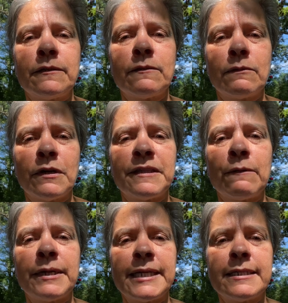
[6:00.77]
the work that
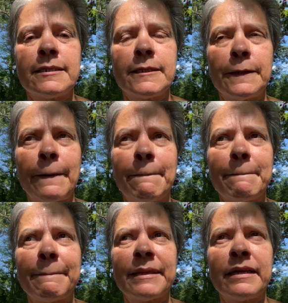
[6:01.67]
we need to do,
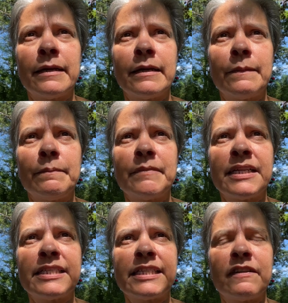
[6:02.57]

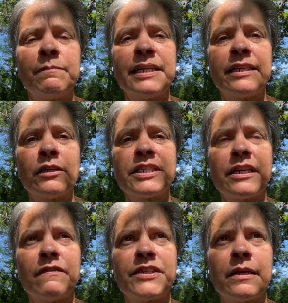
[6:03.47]
instead of beating
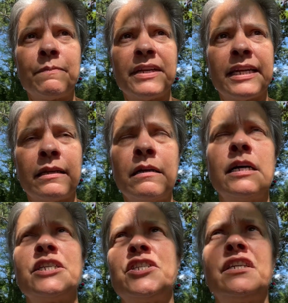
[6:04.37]
ourselves up thinking, oh,
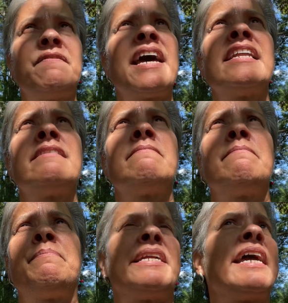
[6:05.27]
I should have had it
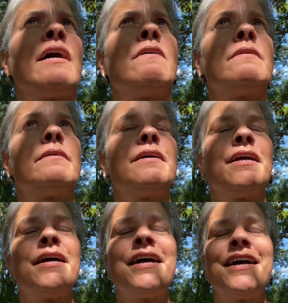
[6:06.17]
by now.
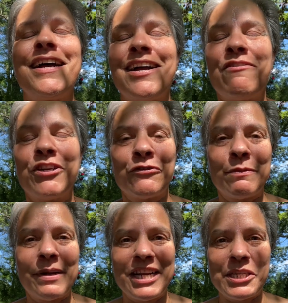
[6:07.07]
Which
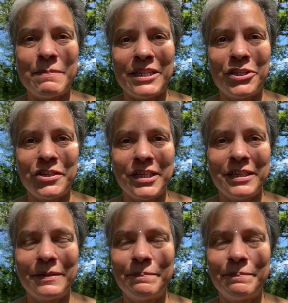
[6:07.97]
reminds me, should.